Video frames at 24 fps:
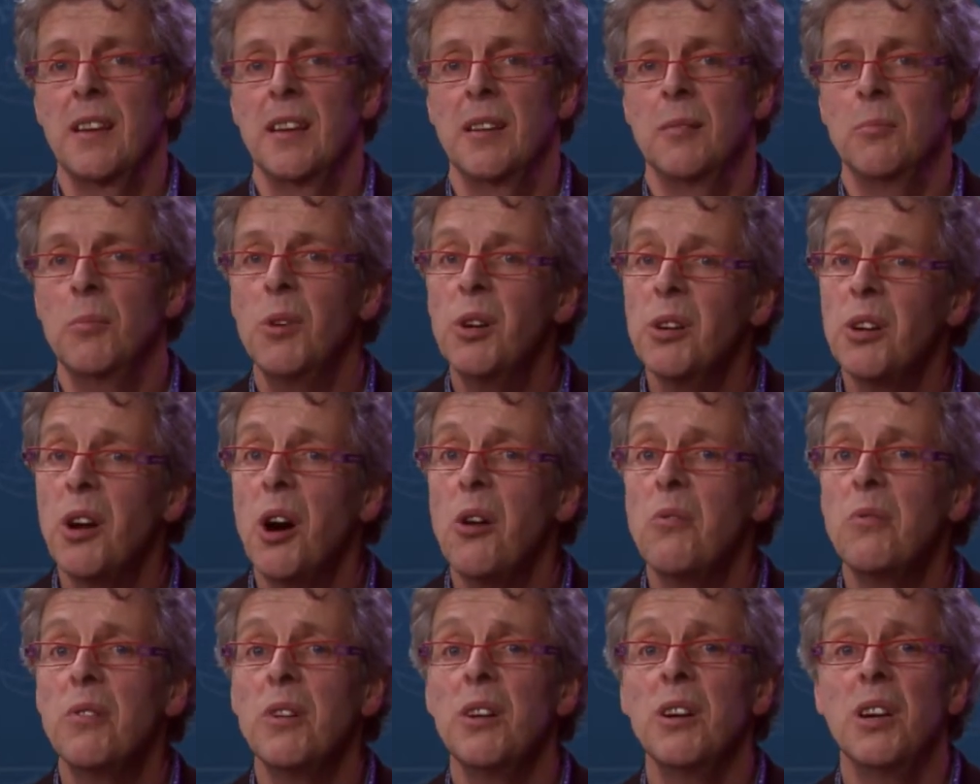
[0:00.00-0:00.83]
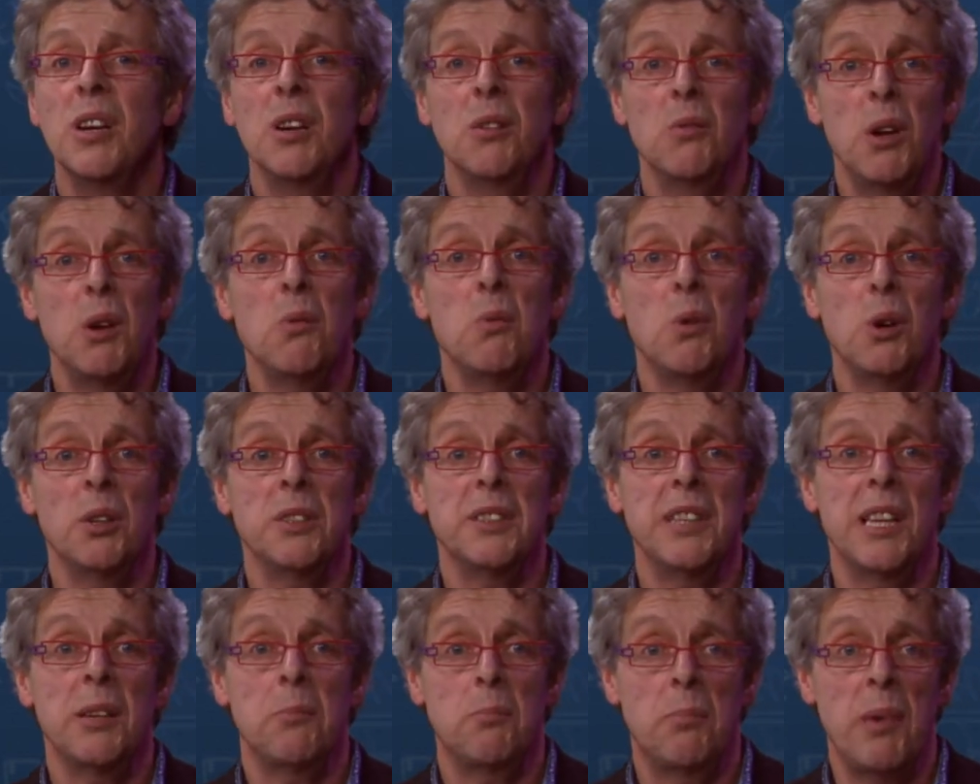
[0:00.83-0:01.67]
Moreover, we want
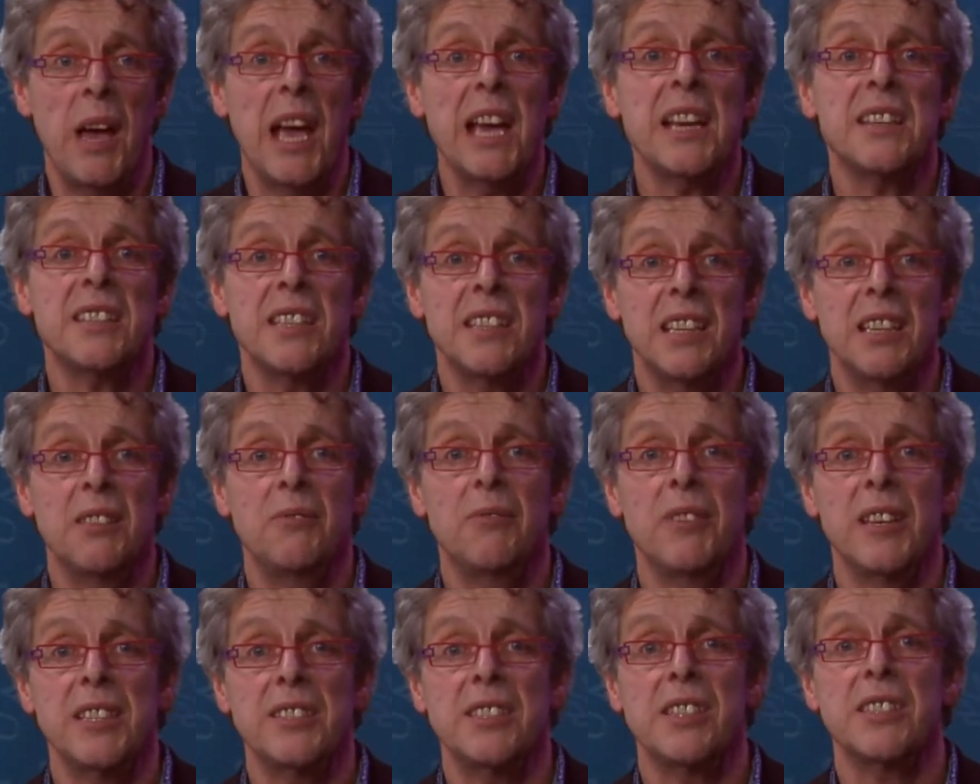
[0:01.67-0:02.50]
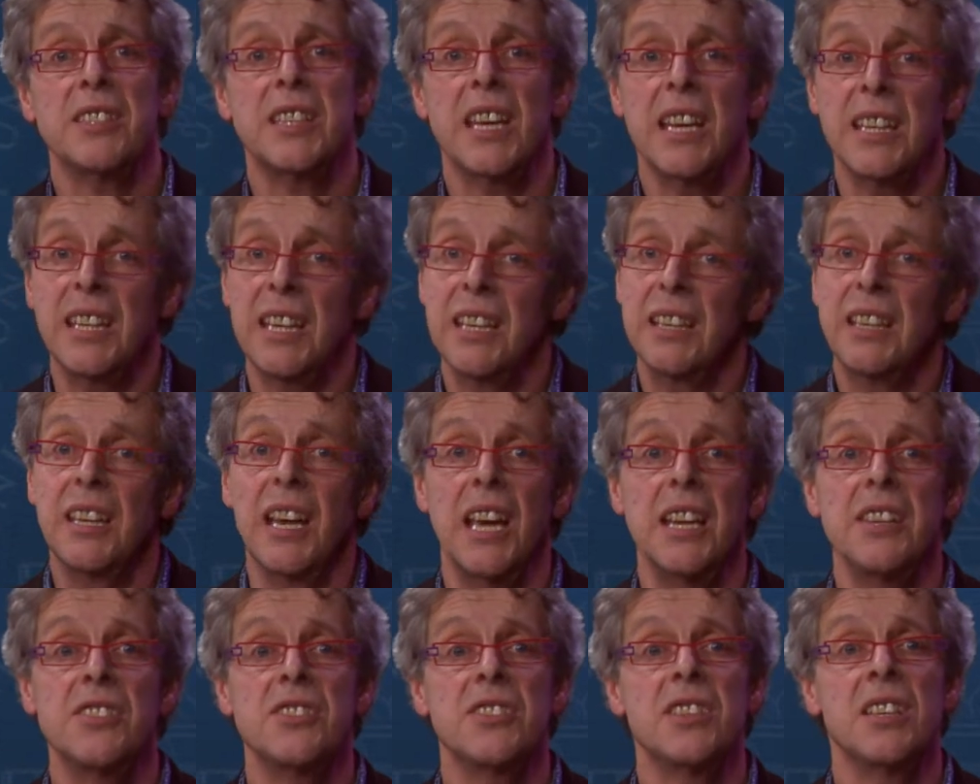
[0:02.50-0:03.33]
that banks and investors get
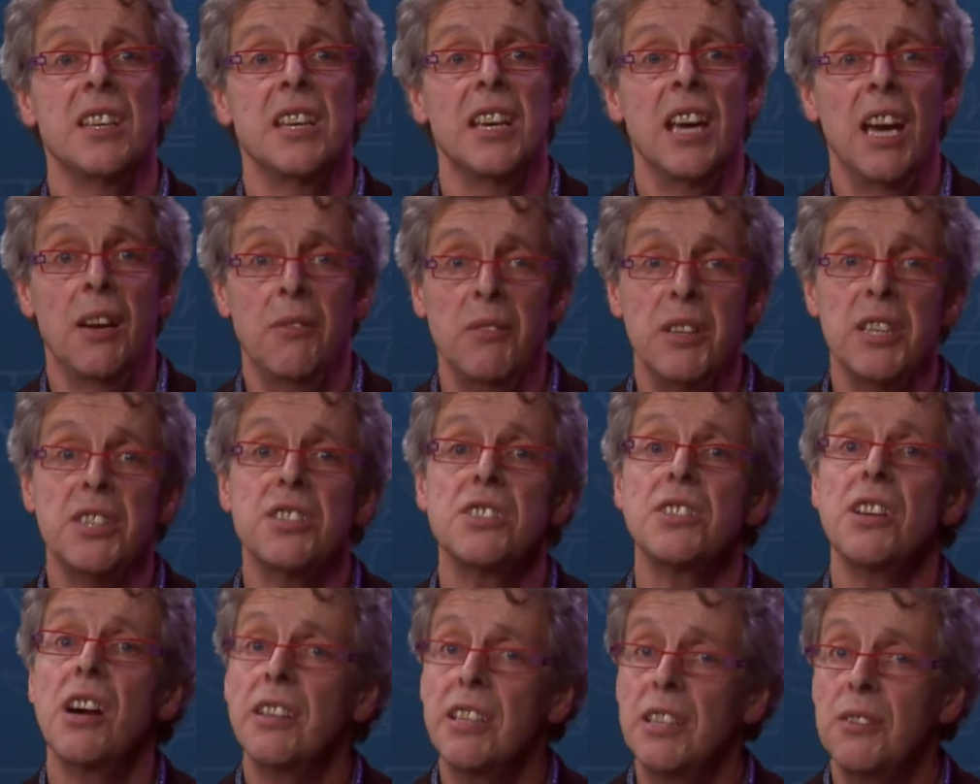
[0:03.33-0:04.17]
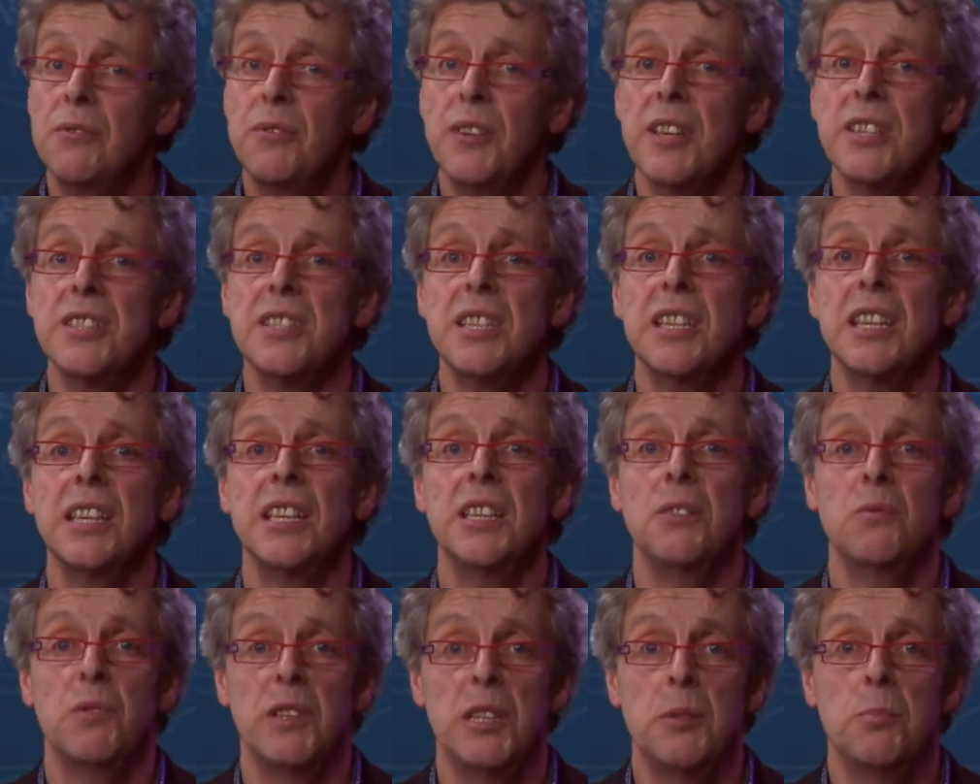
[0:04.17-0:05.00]
engaged and will start investing in
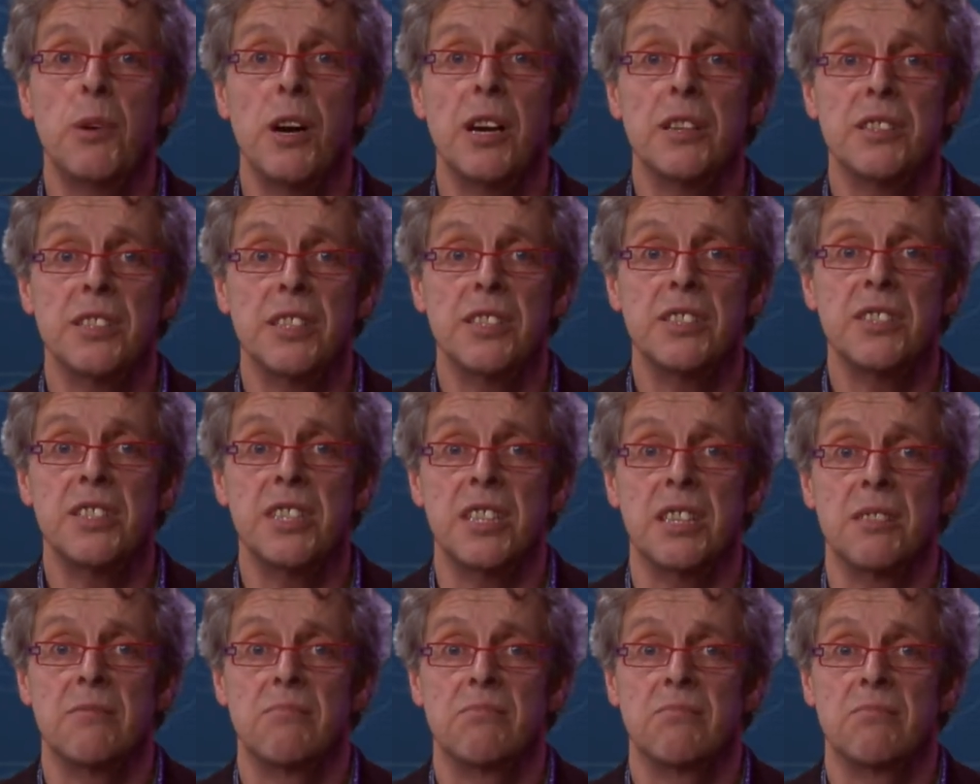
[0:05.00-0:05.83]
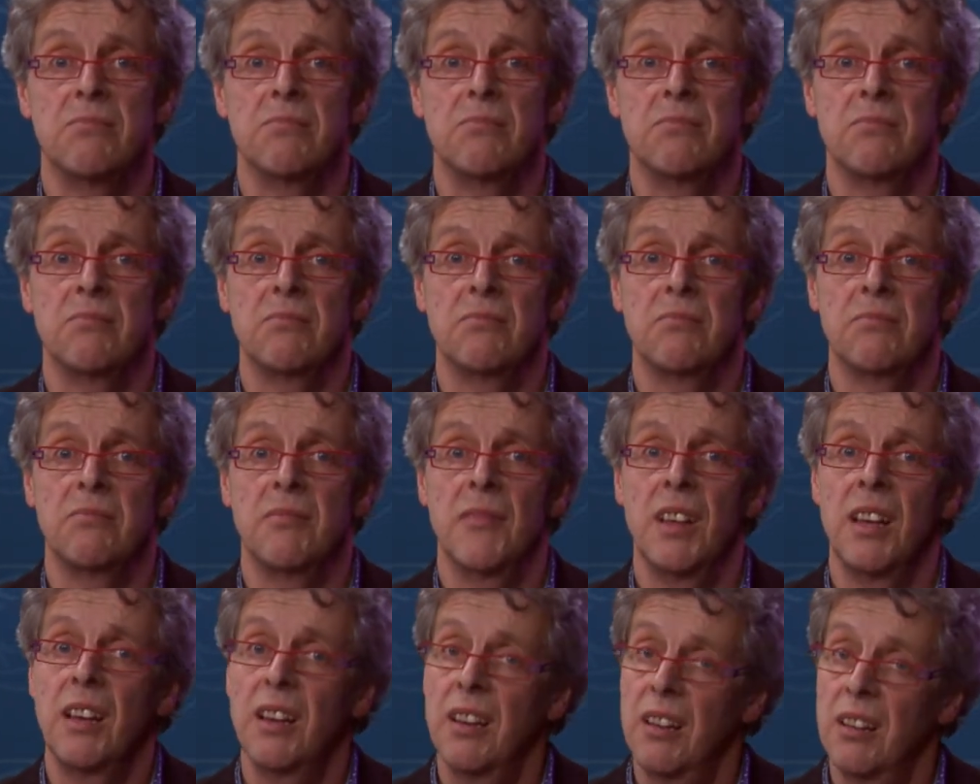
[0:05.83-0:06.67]
the wind parks at sea.
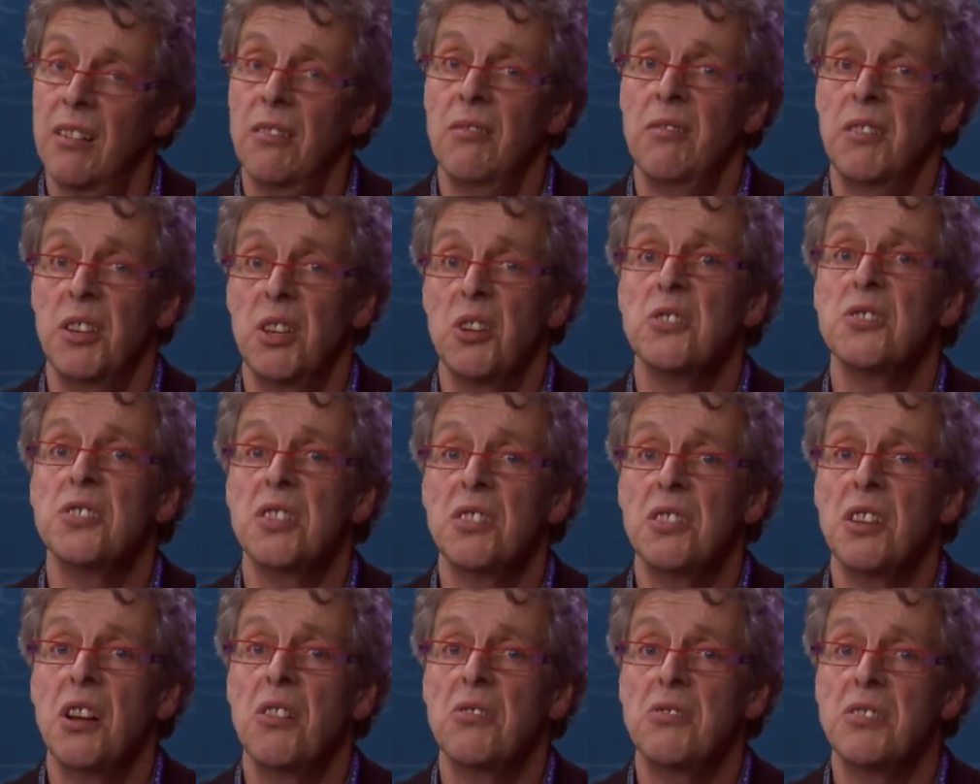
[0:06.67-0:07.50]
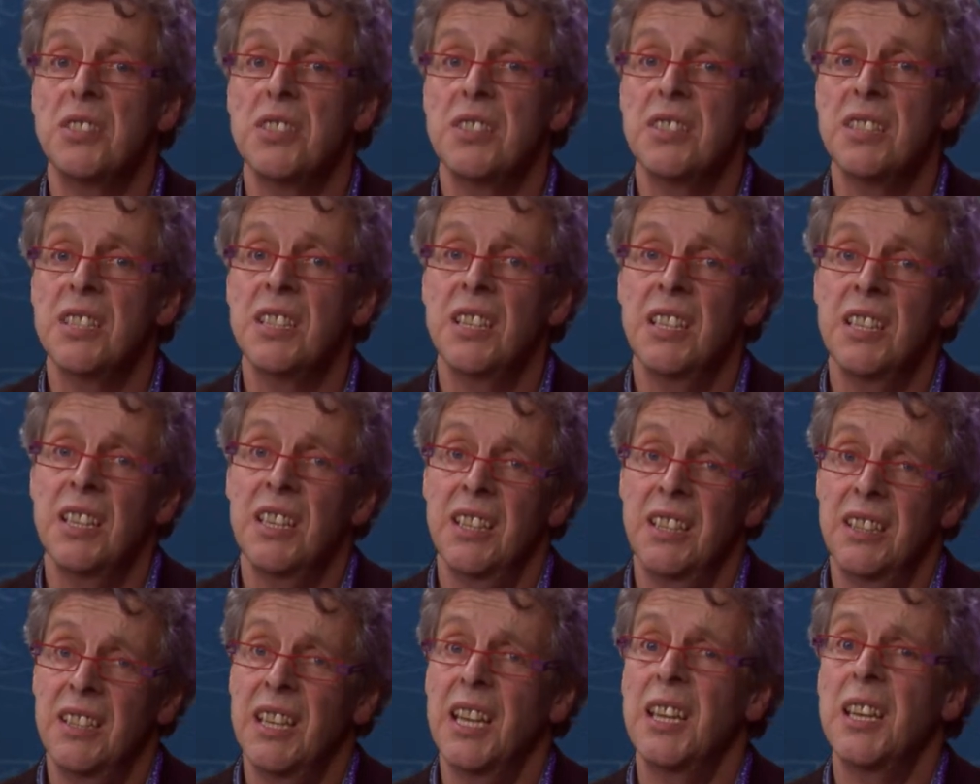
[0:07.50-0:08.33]
We also noticed
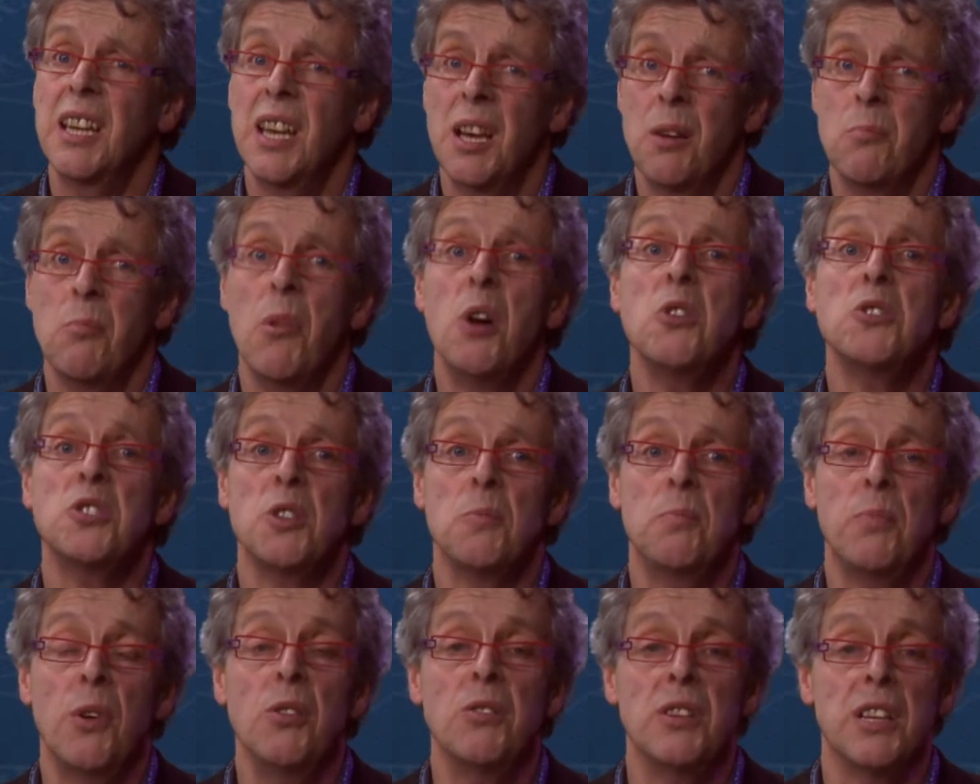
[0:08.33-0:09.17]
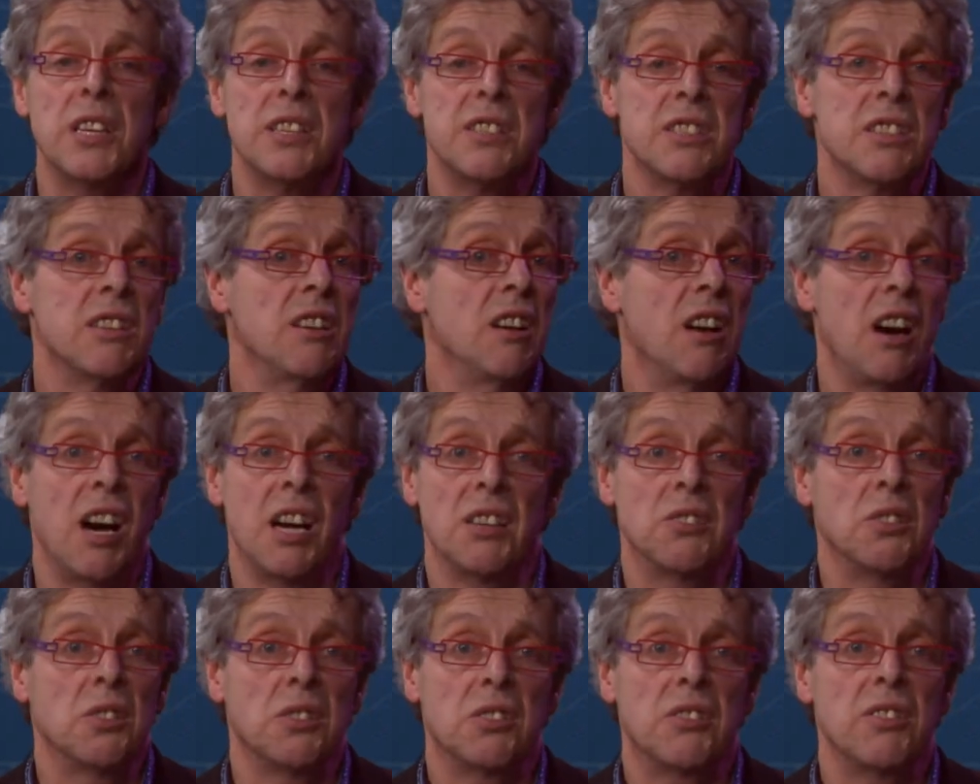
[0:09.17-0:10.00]
that most opponents are
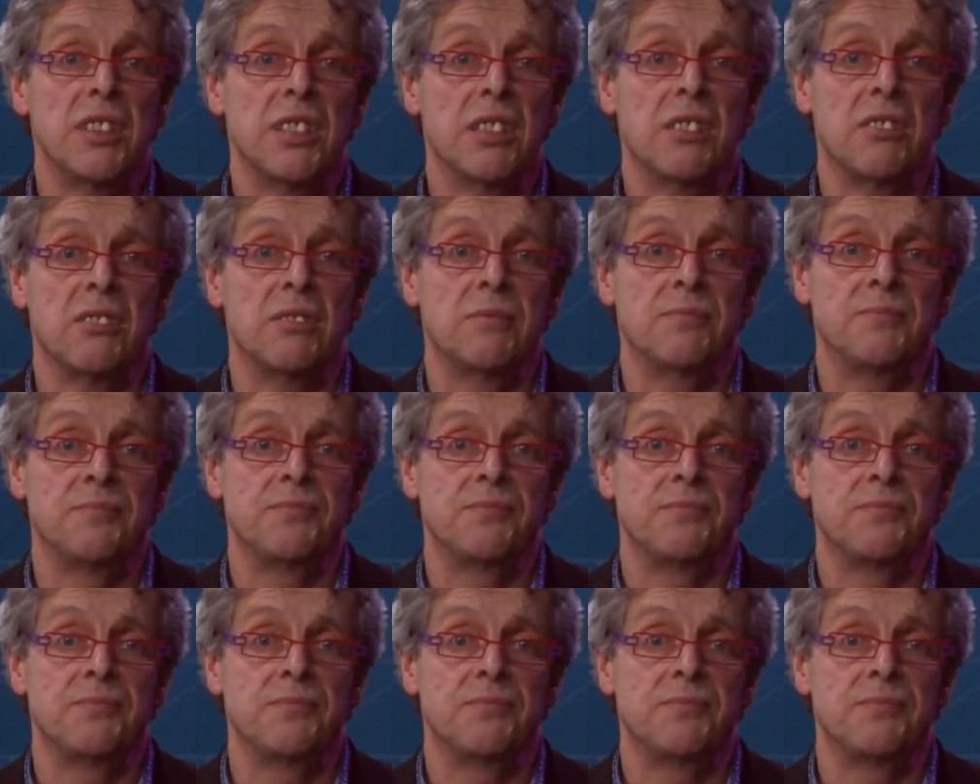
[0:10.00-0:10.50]
not critical,